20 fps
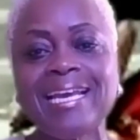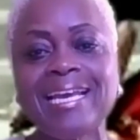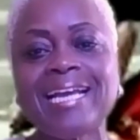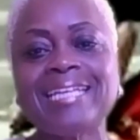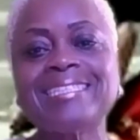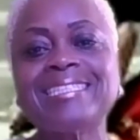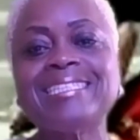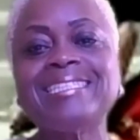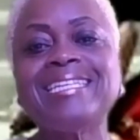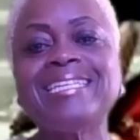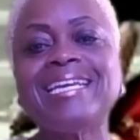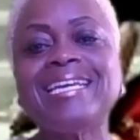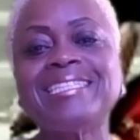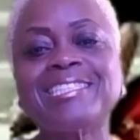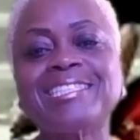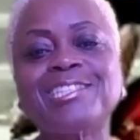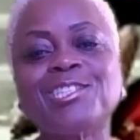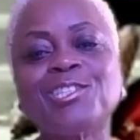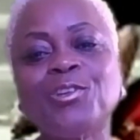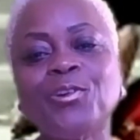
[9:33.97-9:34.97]
And today is
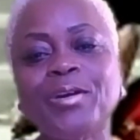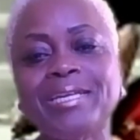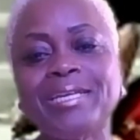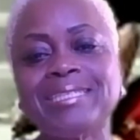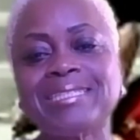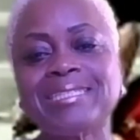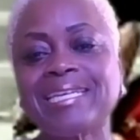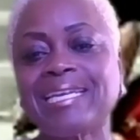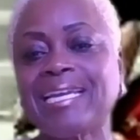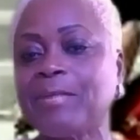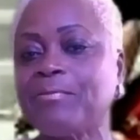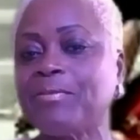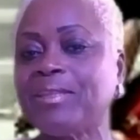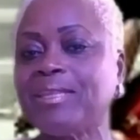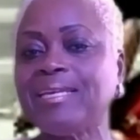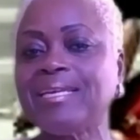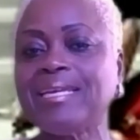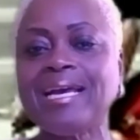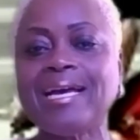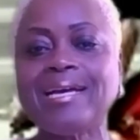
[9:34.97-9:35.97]
a choice, like
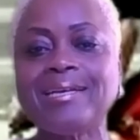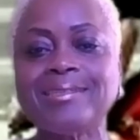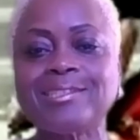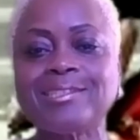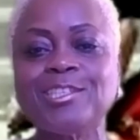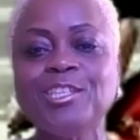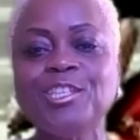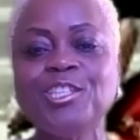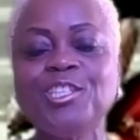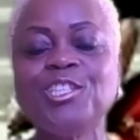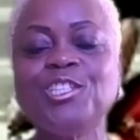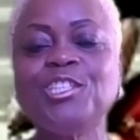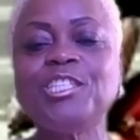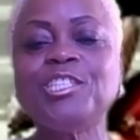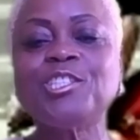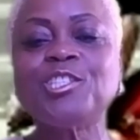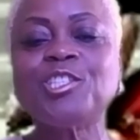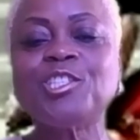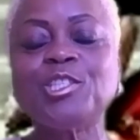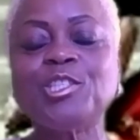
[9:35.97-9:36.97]
everything else. You
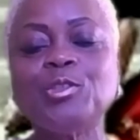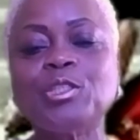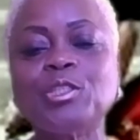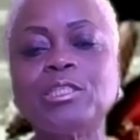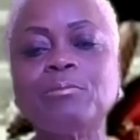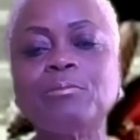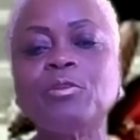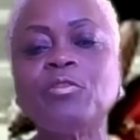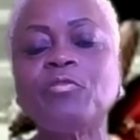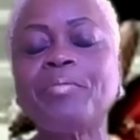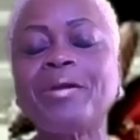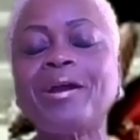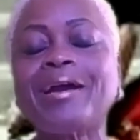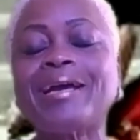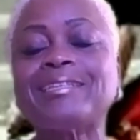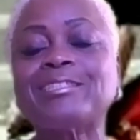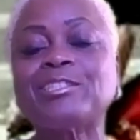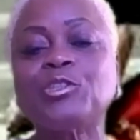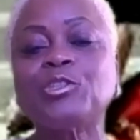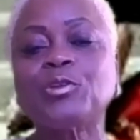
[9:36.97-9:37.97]
need to choose to move
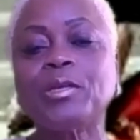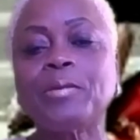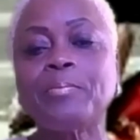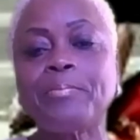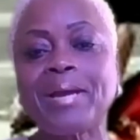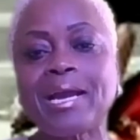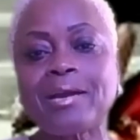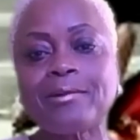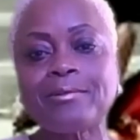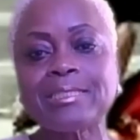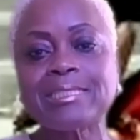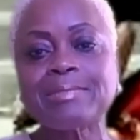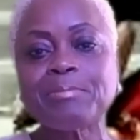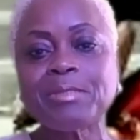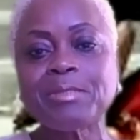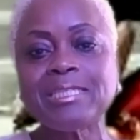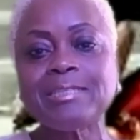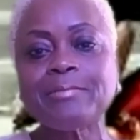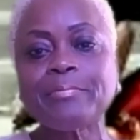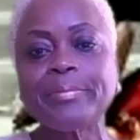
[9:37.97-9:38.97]
past your
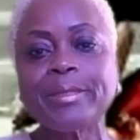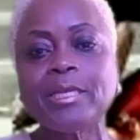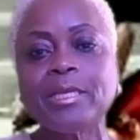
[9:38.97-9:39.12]
embarrassment.